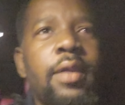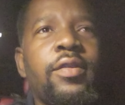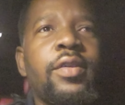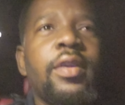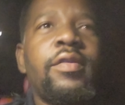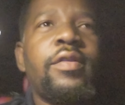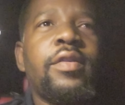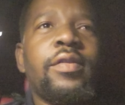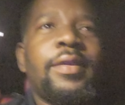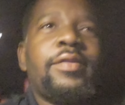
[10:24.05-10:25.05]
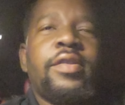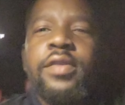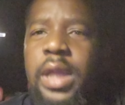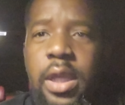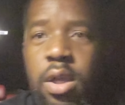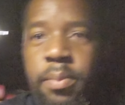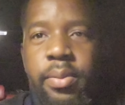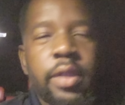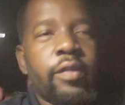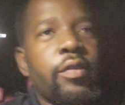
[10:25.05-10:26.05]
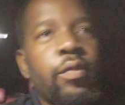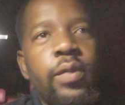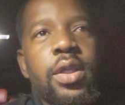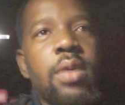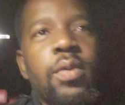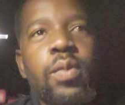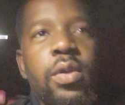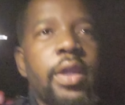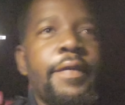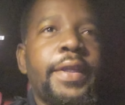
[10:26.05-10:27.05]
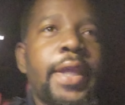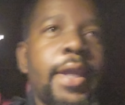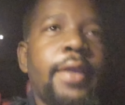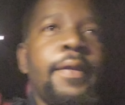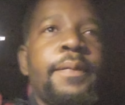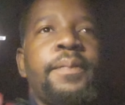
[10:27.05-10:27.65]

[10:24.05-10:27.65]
It's, it's just it's just like companies. We come to work every day.